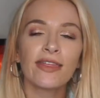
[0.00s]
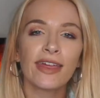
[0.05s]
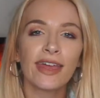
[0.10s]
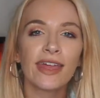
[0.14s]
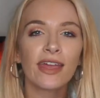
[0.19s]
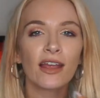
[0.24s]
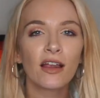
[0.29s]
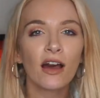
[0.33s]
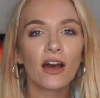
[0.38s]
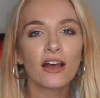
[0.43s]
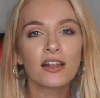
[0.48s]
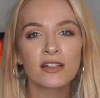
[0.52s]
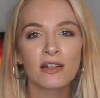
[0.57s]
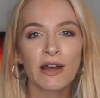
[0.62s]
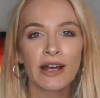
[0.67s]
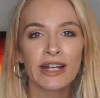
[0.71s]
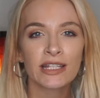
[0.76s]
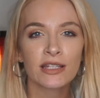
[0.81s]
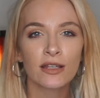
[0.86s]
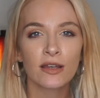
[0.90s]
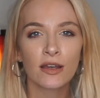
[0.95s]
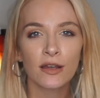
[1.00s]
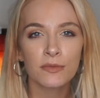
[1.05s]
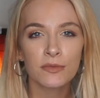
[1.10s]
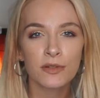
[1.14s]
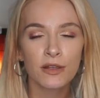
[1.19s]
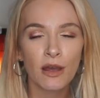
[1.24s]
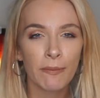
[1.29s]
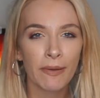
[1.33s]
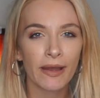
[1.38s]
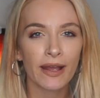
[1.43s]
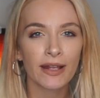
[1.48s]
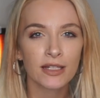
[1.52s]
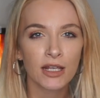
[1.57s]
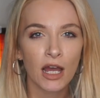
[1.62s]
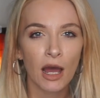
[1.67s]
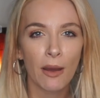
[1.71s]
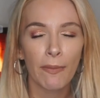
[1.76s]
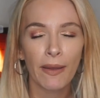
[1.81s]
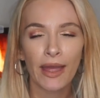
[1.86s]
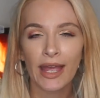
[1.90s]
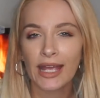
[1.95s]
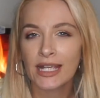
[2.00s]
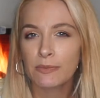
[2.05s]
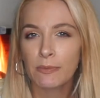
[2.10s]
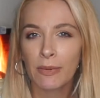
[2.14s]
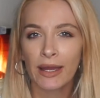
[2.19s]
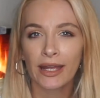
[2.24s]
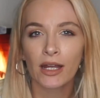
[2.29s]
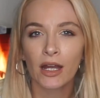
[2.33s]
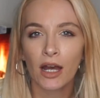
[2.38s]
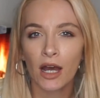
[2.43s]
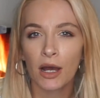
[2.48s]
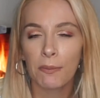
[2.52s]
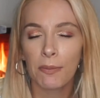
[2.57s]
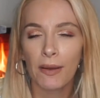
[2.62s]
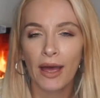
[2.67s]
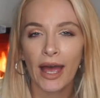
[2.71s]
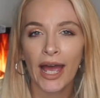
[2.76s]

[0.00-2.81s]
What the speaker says: the last items I picked up is makeup,